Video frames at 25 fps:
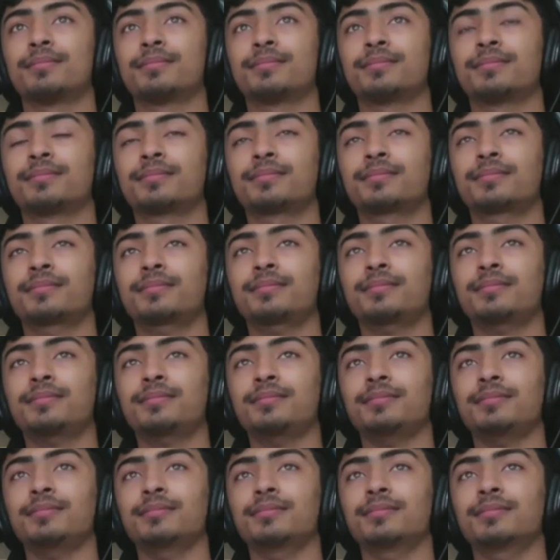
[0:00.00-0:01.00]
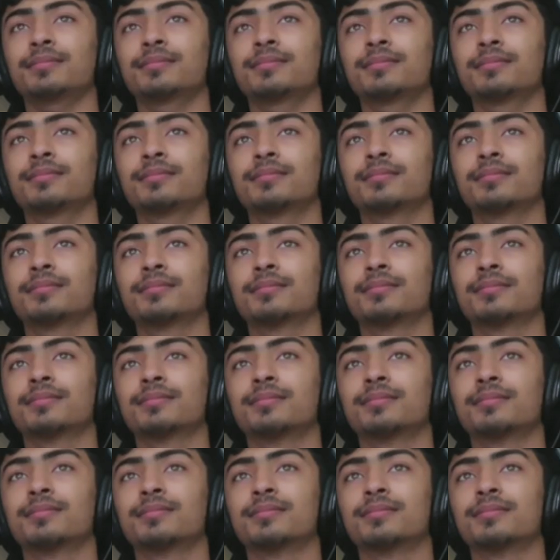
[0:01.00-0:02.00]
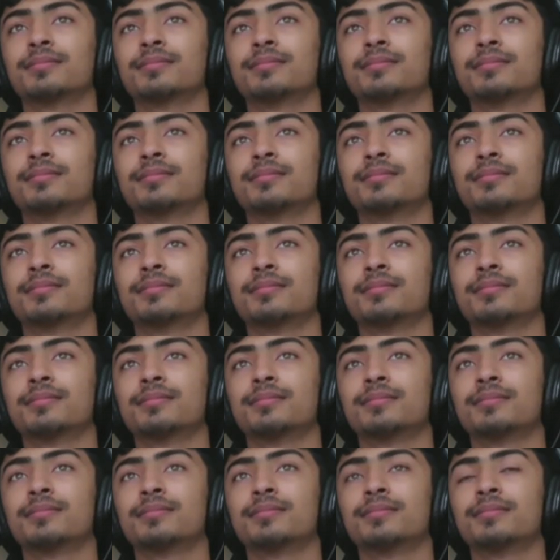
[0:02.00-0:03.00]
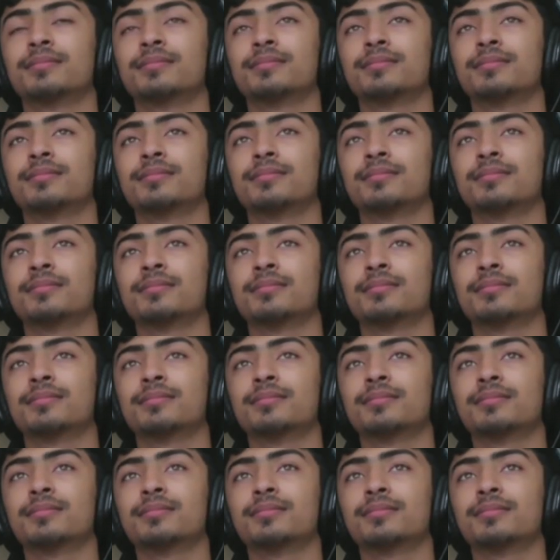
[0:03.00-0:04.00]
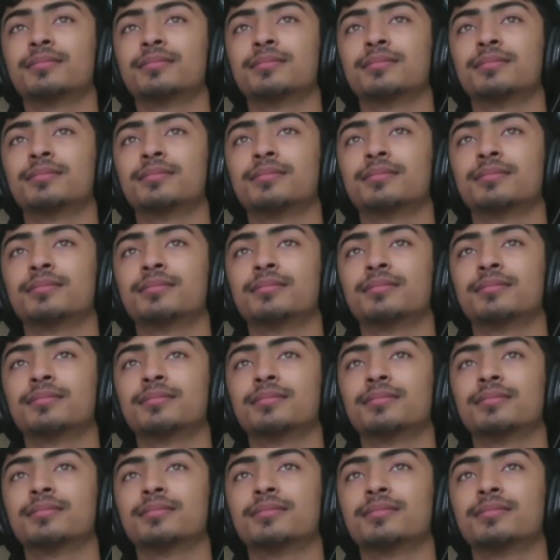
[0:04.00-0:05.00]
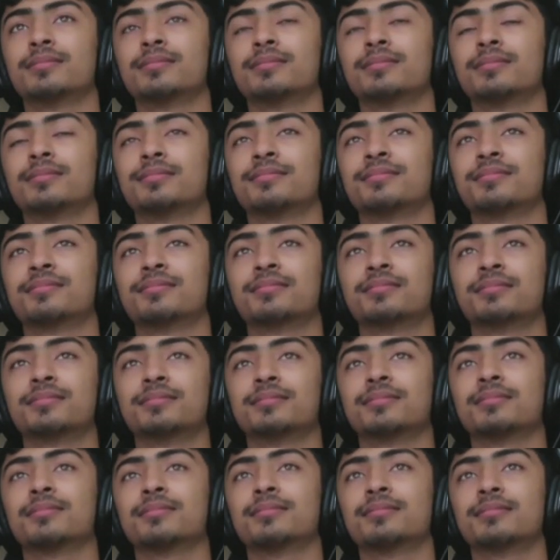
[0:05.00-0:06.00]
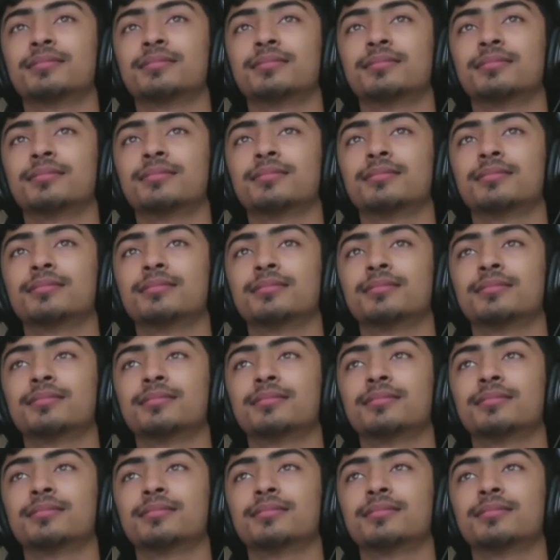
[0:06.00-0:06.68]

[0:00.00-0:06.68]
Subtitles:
(not speaking)